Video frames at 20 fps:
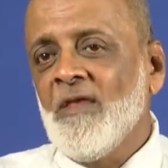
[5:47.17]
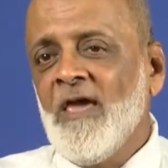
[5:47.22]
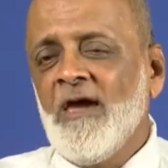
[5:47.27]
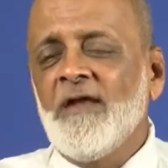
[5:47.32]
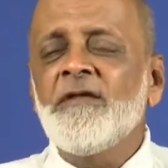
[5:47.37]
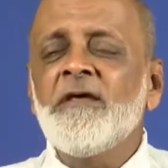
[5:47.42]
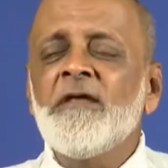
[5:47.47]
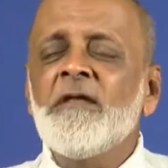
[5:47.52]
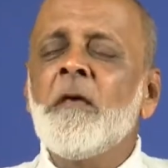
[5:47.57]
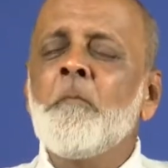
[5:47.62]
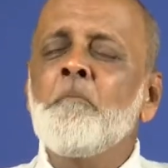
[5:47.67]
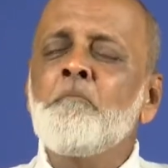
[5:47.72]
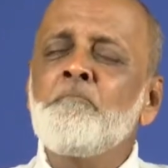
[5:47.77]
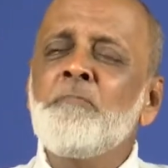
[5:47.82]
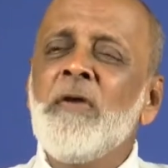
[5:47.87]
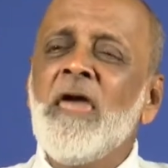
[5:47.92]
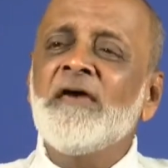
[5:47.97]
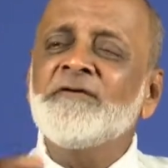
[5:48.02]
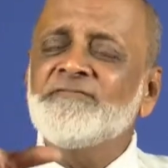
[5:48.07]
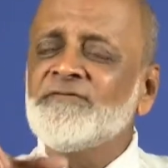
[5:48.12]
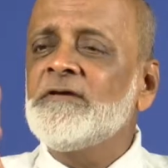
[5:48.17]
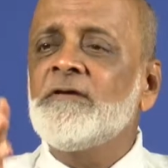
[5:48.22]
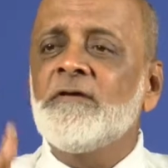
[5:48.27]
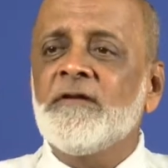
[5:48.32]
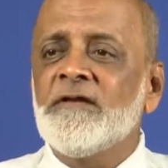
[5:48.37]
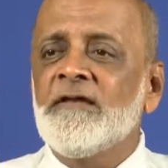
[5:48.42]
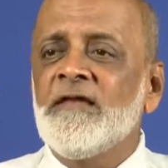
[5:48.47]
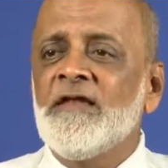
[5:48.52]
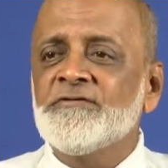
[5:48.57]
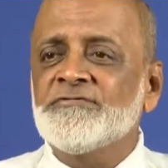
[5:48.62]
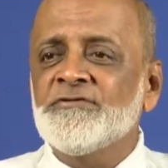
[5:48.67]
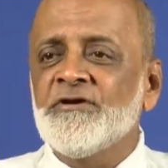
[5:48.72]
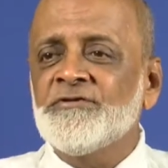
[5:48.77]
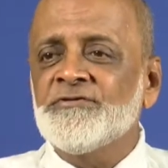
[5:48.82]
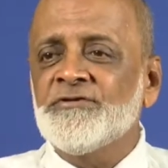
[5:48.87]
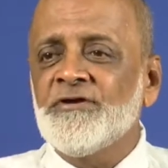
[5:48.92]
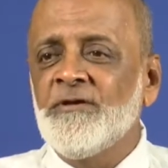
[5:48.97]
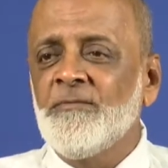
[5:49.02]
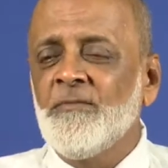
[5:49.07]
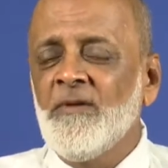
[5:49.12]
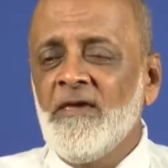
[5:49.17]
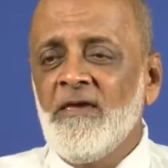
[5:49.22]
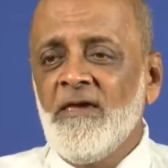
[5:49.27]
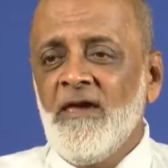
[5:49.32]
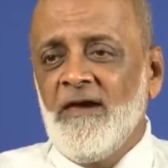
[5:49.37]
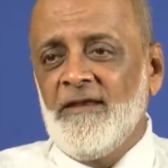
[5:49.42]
And an amazing relationship.